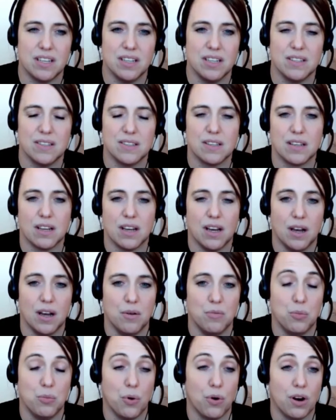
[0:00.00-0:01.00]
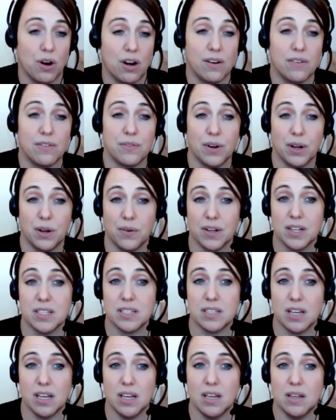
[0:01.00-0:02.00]
is more
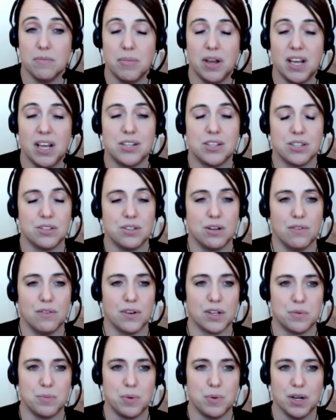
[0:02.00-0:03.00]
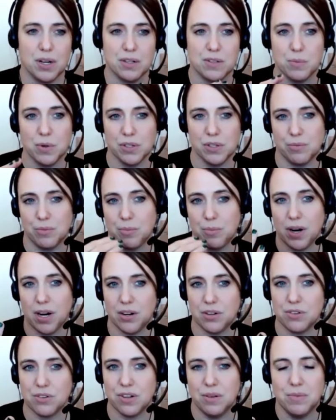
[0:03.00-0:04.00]
frequent in patients who have experienced multiple
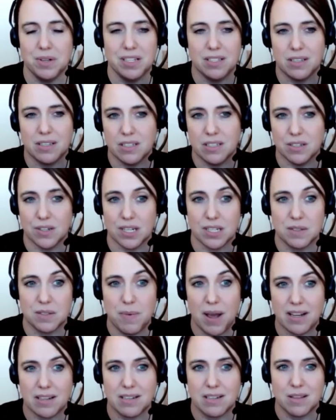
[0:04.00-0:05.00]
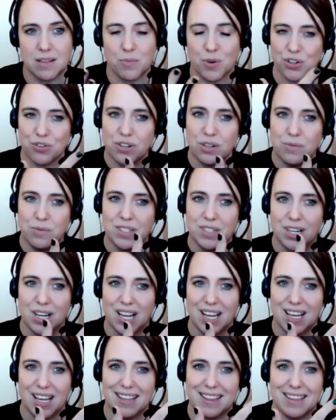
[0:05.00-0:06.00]
prior treatments, as you'd expect. The more treatments you
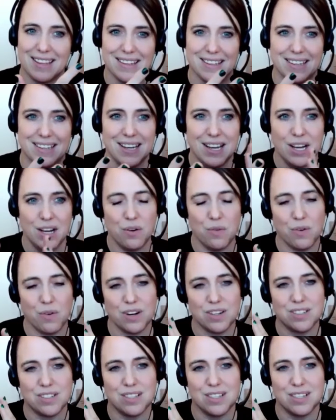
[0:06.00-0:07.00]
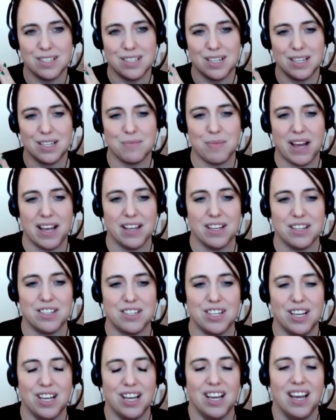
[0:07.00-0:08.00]
get, the worse the disease
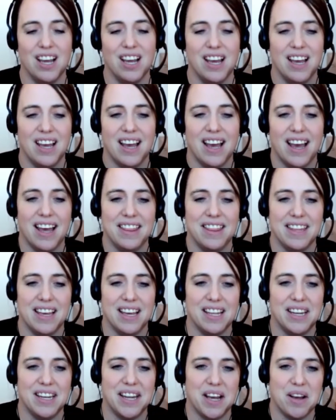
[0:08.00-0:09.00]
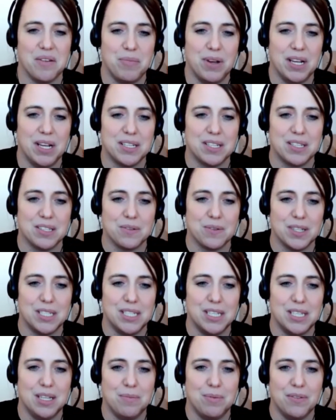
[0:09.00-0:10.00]
biology. And then patients with
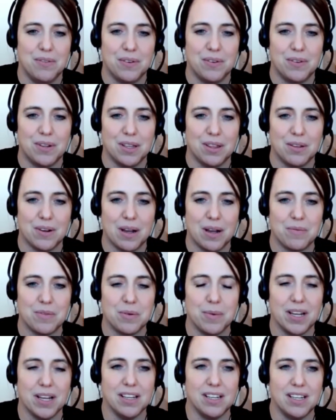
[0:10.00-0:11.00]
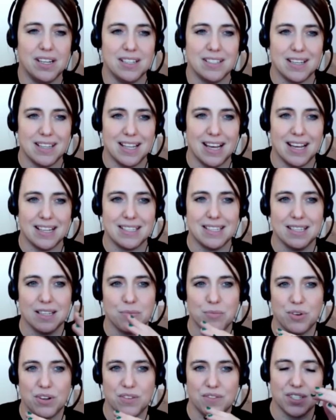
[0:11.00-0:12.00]
TP53 abnormalities, and that's in the
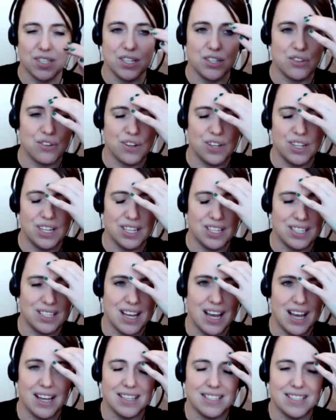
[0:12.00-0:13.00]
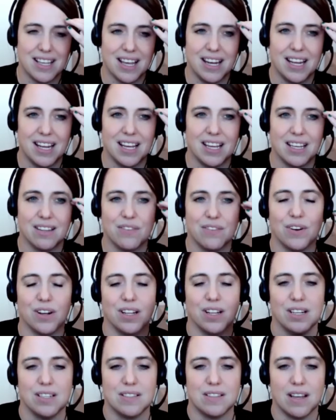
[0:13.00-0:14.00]
previously treated setting. In the
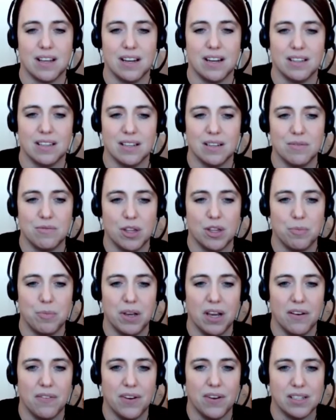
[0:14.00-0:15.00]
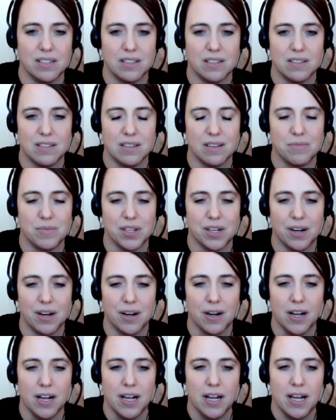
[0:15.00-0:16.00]
frontline setting, the PFS is similar.
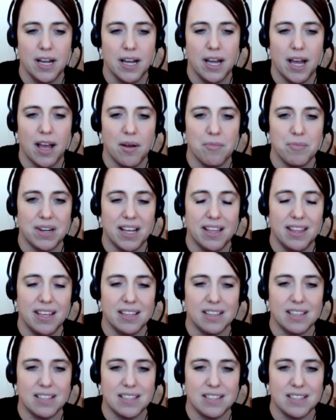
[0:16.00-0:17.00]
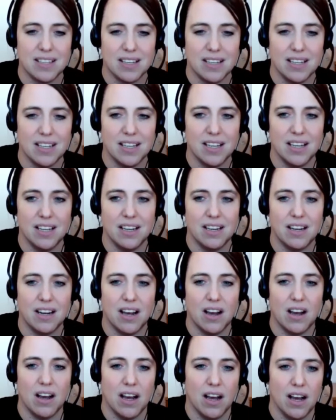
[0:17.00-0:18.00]
But I think this is an
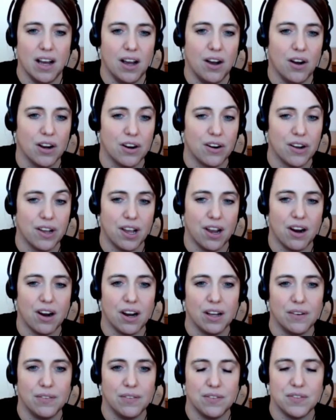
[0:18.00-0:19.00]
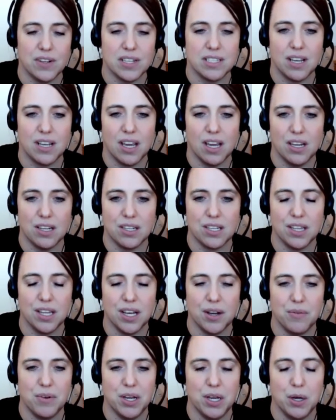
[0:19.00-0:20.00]
ongoing area of investigation
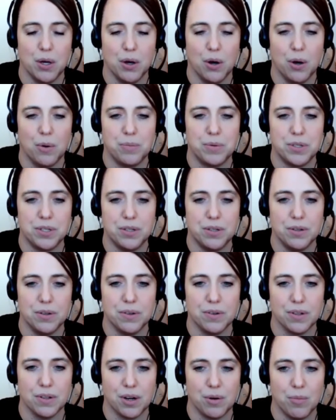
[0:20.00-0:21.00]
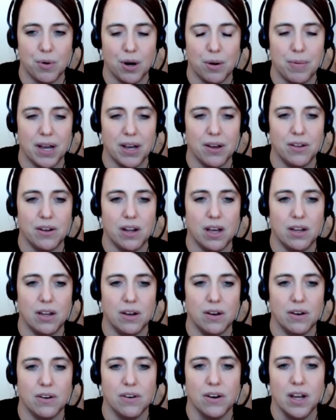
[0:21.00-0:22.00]
that we hope to learn more about. And I
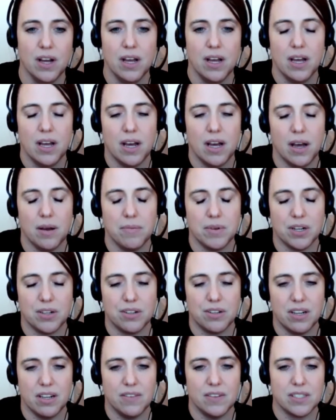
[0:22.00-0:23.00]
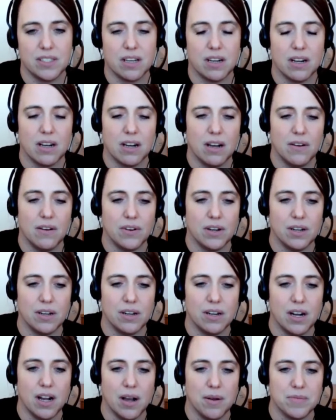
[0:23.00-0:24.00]
know Dr. David's going to
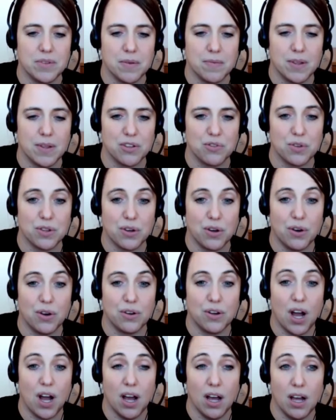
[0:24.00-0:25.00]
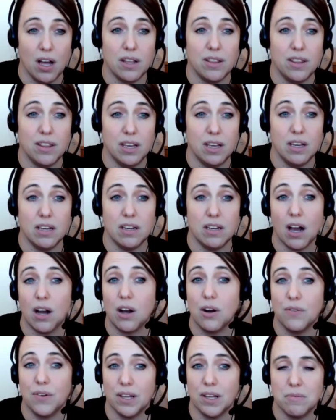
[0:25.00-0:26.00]
cover some things with the
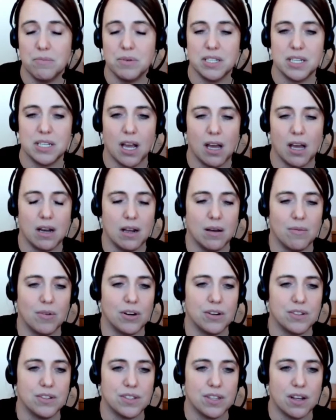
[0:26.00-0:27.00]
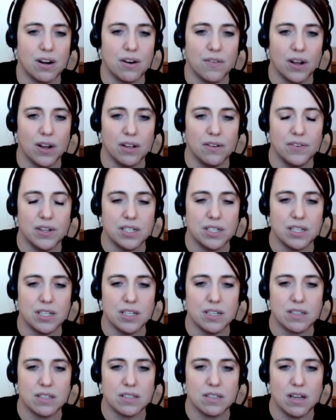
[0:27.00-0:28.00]
non-covalent BTK inhibitors that are relevant to
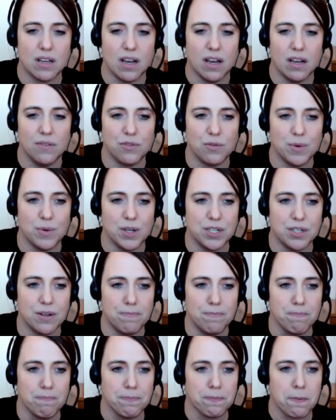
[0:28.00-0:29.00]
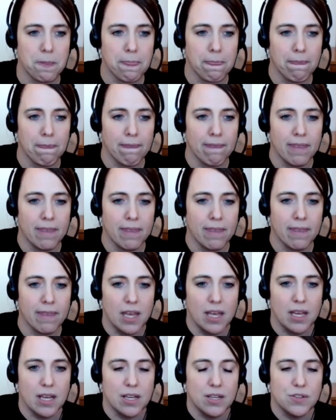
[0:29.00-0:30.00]
this information.
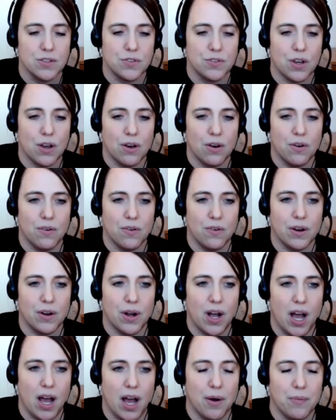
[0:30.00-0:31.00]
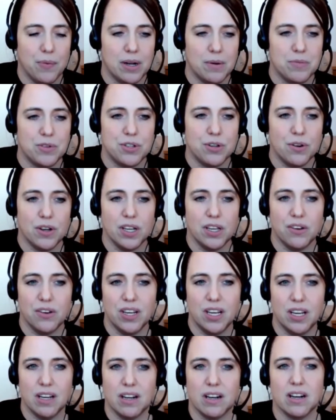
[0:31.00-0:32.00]
So what I'm showing you
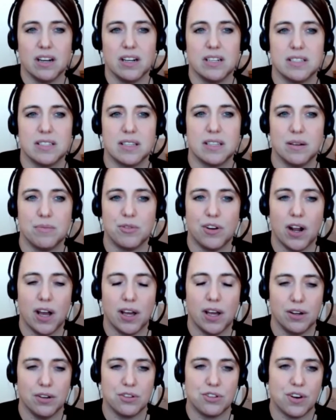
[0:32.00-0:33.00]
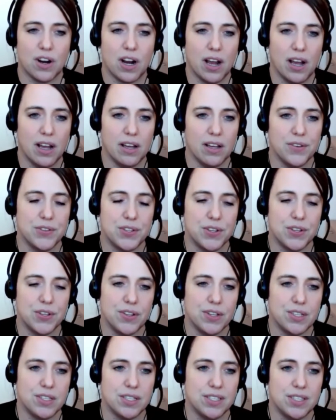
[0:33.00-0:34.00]
here is the Murano trial. So
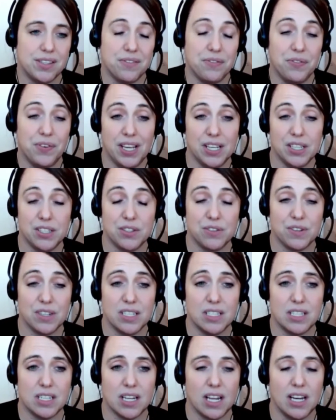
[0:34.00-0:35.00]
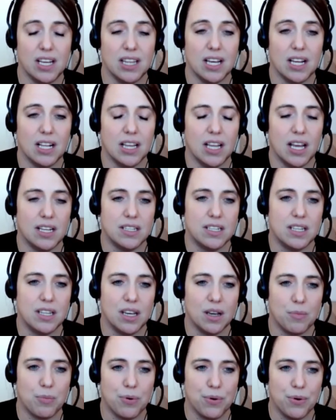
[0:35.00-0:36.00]
this is the phase 3 study that led to
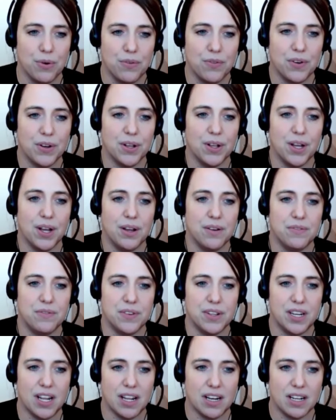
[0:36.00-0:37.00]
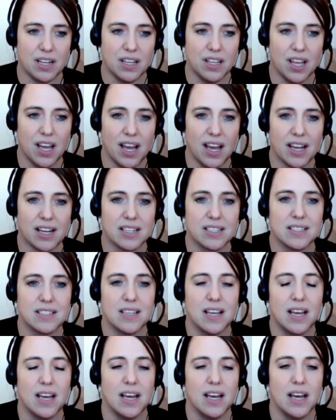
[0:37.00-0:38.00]
the approval of venetoclax